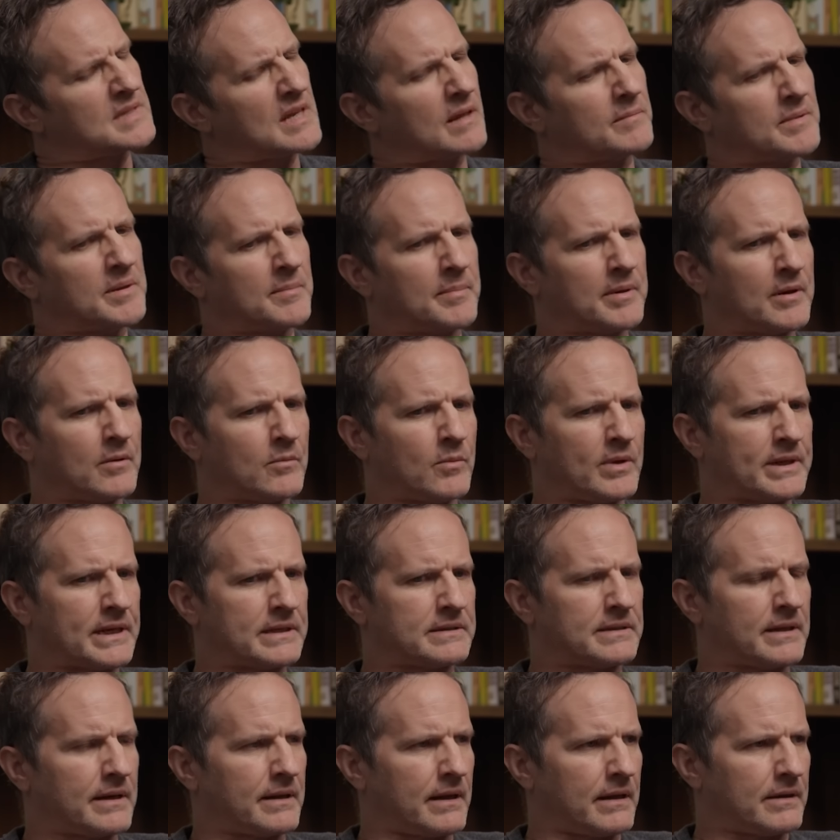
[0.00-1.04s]
Tell me about when
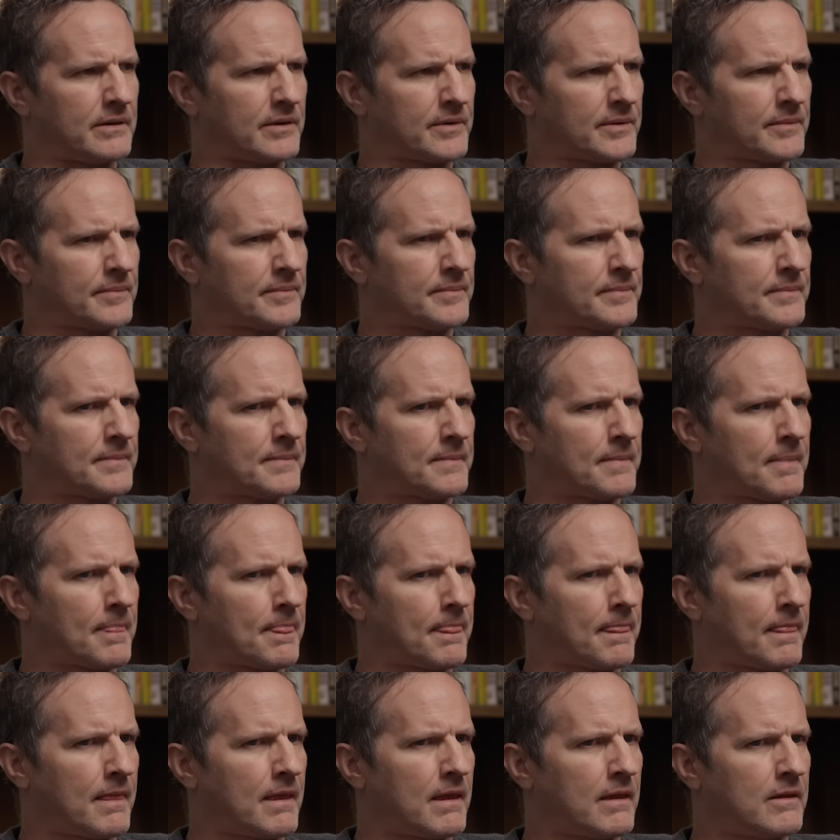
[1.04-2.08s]
it did end.
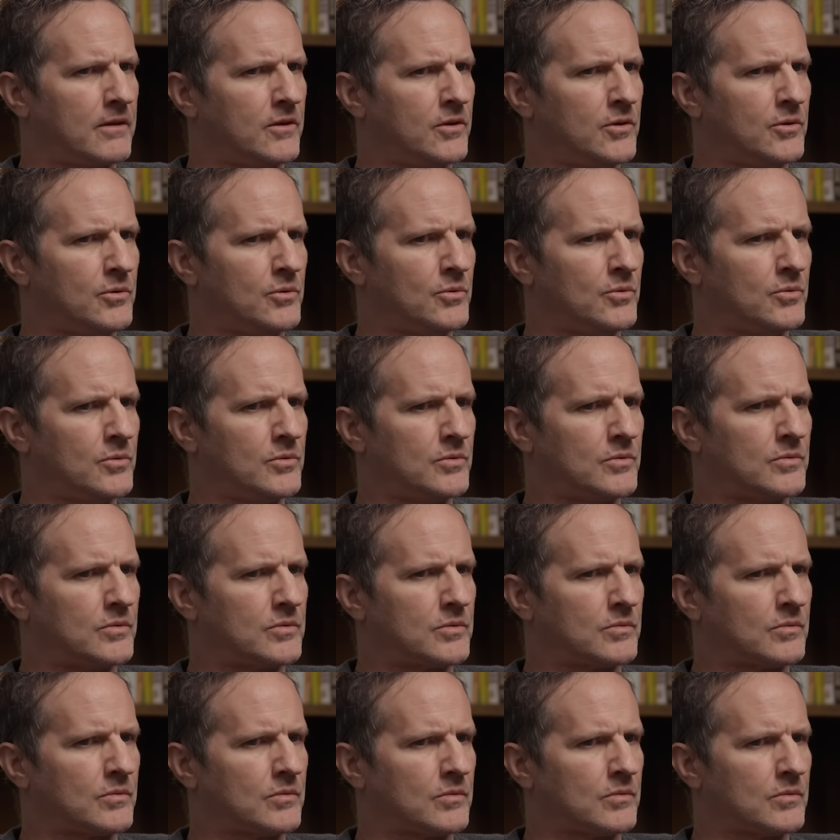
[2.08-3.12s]
You
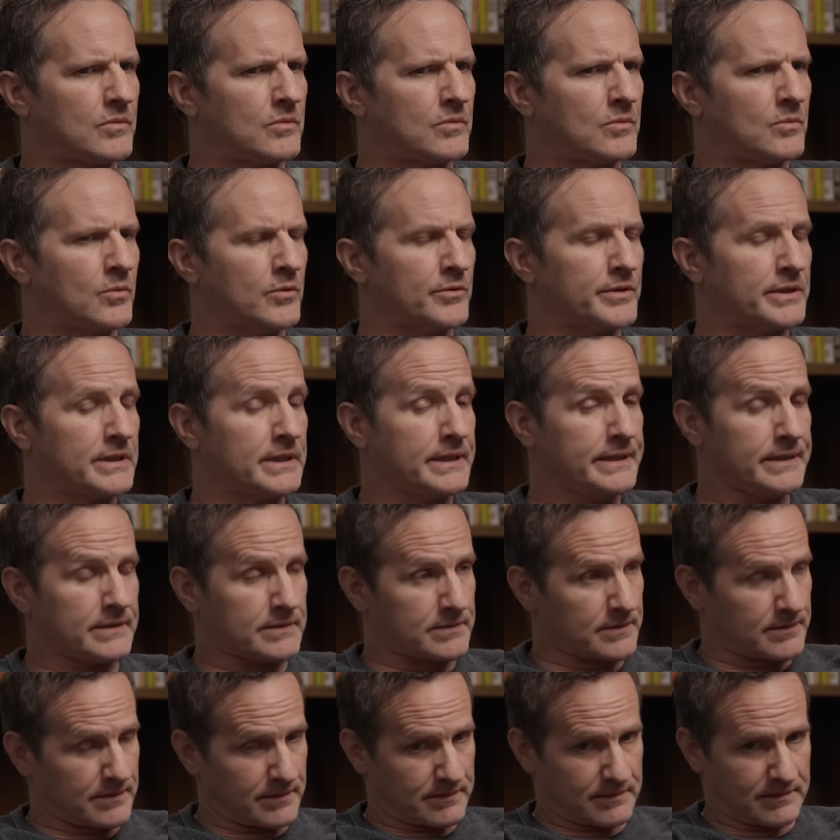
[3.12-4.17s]
were
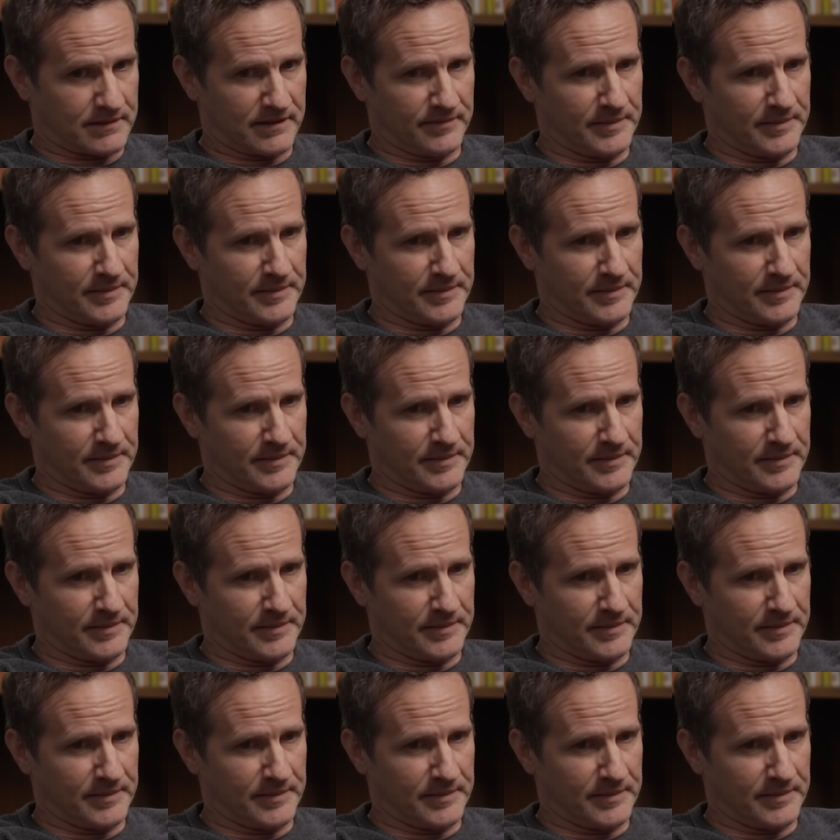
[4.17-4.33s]
released.